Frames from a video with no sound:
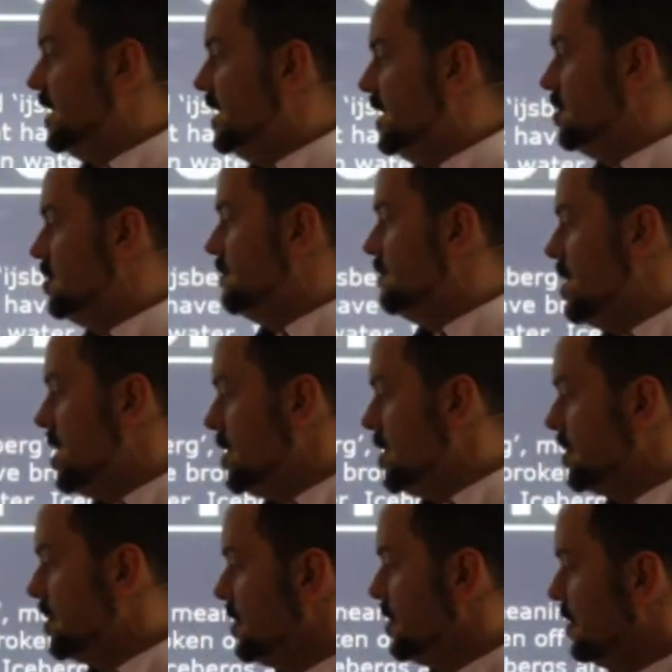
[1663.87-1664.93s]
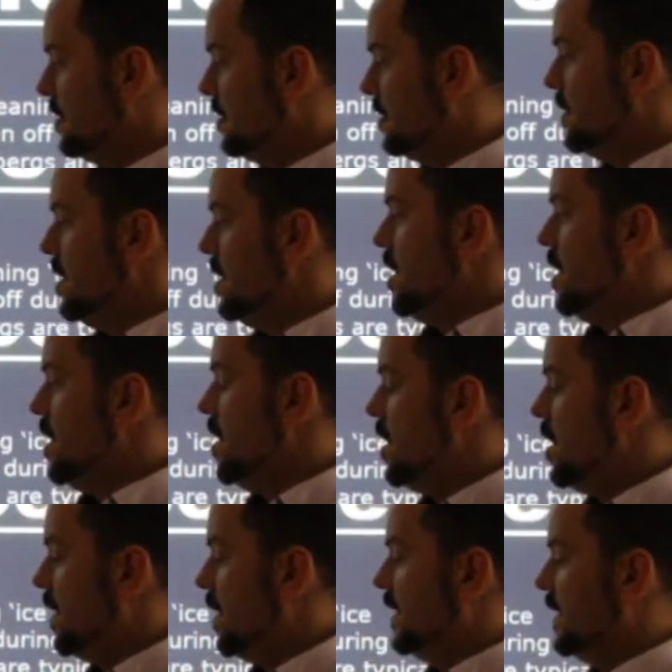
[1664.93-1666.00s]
to monitor them are